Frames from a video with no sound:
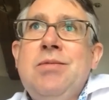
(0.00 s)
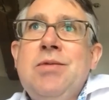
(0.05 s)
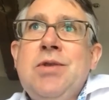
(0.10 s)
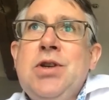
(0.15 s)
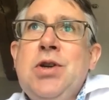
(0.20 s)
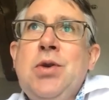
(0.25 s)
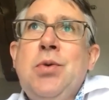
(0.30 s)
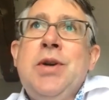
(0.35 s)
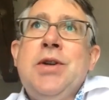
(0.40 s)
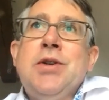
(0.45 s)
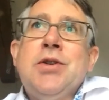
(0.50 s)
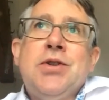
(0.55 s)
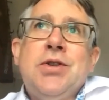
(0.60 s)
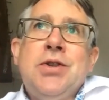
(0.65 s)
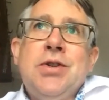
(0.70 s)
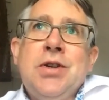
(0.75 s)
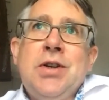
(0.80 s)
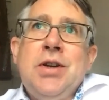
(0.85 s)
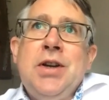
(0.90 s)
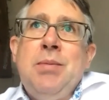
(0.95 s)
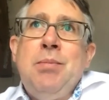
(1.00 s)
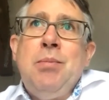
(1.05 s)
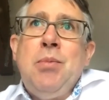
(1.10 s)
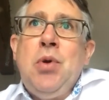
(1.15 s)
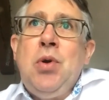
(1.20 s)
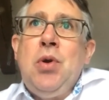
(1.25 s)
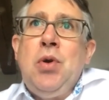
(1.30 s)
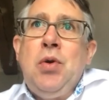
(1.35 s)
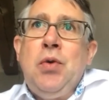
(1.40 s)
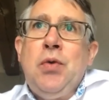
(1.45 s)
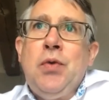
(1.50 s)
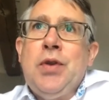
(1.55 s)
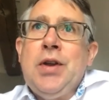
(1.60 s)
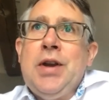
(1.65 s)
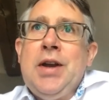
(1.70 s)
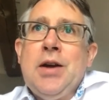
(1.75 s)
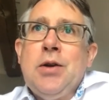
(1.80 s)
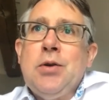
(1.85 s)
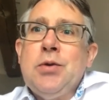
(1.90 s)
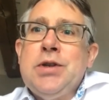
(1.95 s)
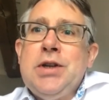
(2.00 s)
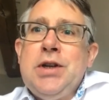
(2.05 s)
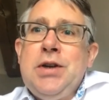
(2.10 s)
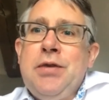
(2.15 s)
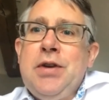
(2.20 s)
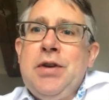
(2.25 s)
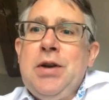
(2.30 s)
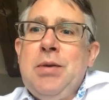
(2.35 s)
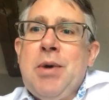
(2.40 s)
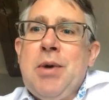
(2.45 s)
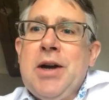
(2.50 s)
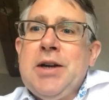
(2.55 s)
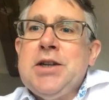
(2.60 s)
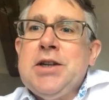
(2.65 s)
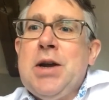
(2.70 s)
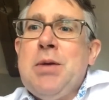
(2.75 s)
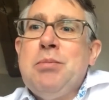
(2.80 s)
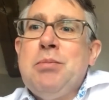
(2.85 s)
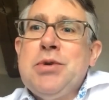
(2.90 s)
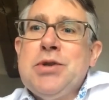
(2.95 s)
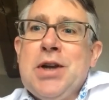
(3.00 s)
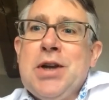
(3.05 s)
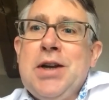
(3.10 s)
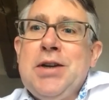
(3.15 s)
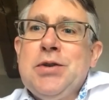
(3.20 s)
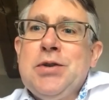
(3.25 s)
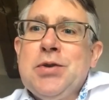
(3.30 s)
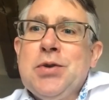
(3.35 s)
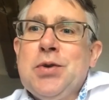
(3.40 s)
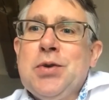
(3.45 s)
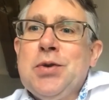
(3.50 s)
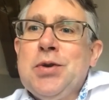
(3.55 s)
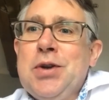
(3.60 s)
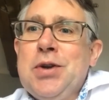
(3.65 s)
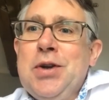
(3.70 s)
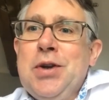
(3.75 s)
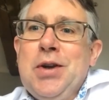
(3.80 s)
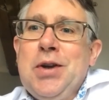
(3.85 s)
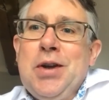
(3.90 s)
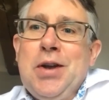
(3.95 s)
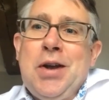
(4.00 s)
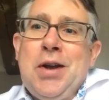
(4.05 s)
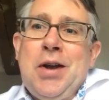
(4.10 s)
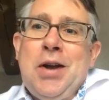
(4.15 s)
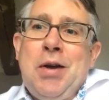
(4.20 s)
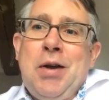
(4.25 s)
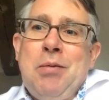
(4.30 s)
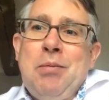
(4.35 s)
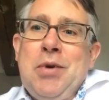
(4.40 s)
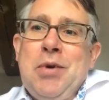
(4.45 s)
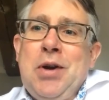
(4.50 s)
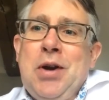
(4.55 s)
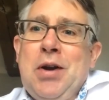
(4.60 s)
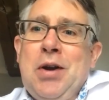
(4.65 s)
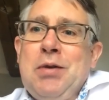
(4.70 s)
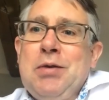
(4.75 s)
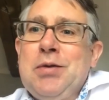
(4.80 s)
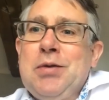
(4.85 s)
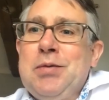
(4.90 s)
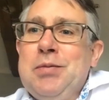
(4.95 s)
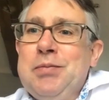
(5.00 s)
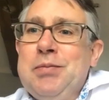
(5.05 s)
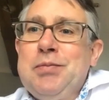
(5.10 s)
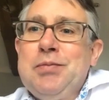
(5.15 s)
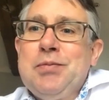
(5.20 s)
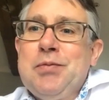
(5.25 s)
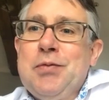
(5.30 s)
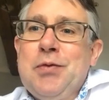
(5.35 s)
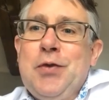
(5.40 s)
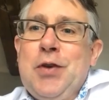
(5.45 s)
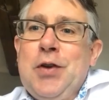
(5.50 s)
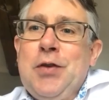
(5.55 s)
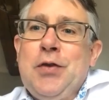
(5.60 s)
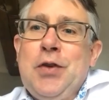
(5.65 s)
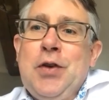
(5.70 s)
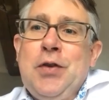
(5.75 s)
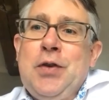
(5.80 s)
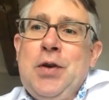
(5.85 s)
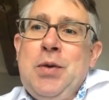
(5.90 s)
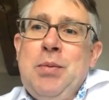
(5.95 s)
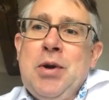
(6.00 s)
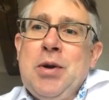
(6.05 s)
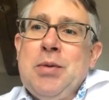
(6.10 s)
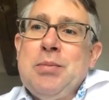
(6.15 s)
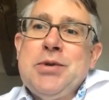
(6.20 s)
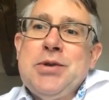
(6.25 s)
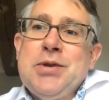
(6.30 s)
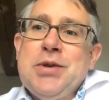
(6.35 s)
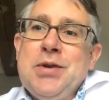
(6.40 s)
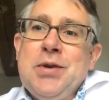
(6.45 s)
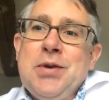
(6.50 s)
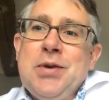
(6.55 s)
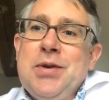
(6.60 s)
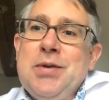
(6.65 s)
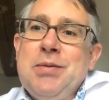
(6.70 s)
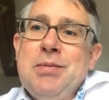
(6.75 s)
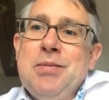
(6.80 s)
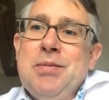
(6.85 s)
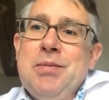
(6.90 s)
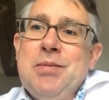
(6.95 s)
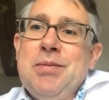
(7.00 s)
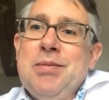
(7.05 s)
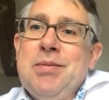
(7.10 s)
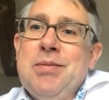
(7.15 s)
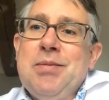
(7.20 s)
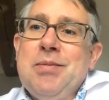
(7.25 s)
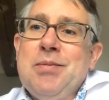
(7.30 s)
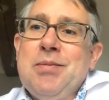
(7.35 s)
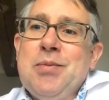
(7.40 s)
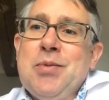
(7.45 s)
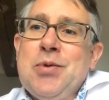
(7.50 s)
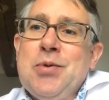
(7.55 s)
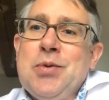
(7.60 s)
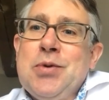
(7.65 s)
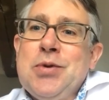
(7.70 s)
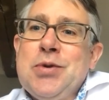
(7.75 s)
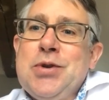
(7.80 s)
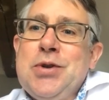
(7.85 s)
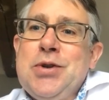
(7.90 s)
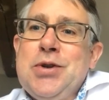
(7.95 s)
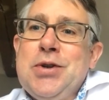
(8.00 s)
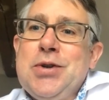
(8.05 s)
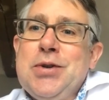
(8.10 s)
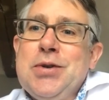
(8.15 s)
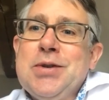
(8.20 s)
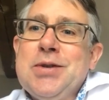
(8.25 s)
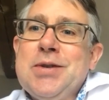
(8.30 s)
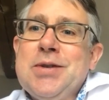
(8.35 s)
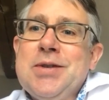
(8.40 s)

do you instantly move the LTV by 10% or 50 bips? What do you do?